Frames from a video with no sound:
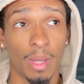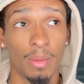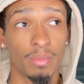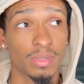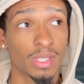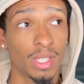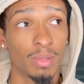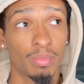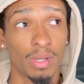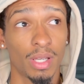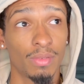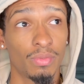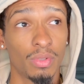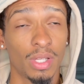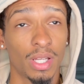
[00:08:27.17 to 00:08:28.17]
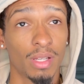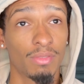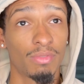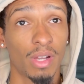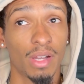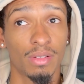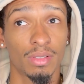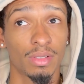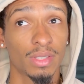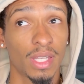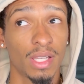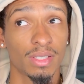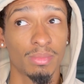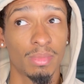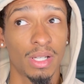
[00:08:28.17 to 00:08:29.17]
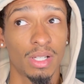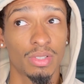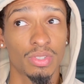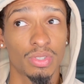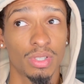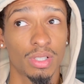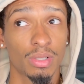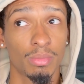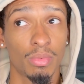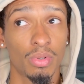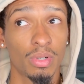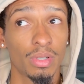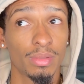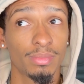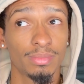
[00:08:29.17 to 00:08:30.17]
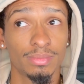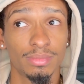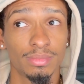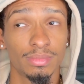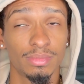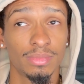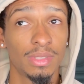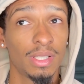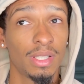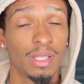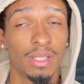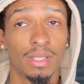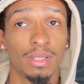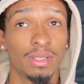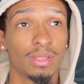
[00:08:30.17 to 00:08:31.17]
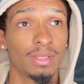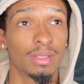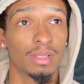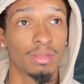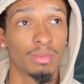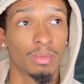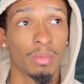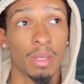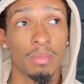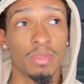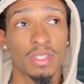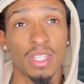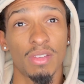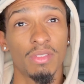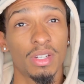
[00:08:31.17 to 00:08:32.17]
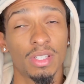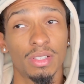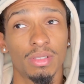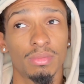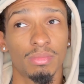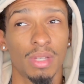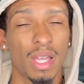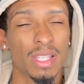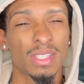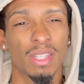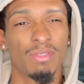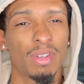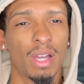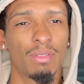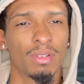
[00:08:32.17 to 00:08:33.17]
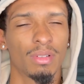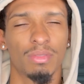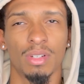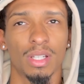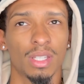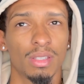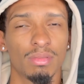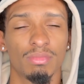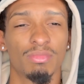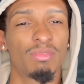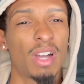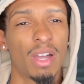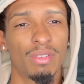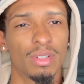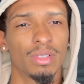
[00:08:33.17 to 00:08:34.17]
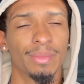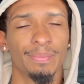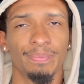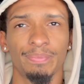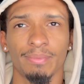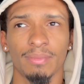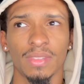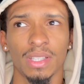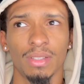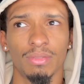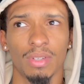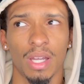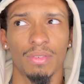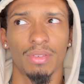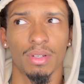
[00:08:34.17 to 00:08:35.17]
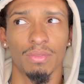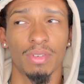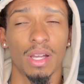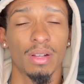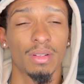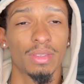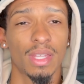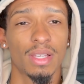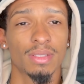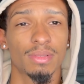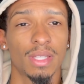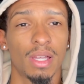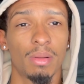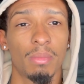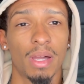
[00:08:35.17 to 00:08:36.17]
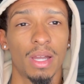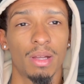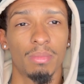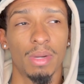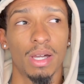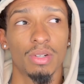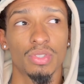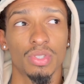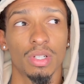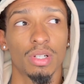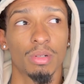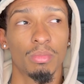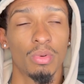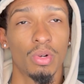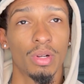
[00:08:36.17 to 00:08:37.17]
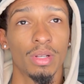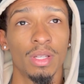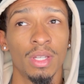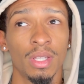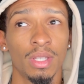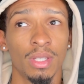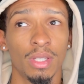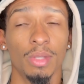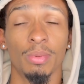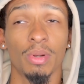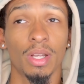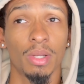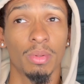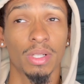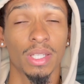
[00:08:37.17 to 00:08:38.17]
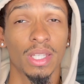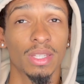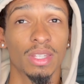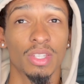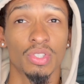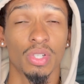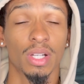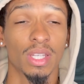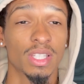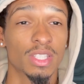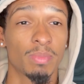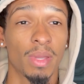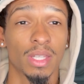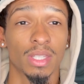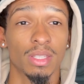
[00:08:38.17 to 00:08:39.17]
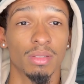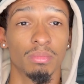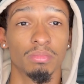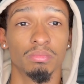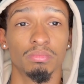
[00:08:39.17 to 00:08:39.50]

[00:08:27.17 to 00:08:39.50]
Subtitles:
I'm saying, probably if you got a 500,000 mile truck or more, or maybe 700. Well, I say 500. Fuck it, 500. You got 500,000 mile truck or more. You probably want to get the truck inspected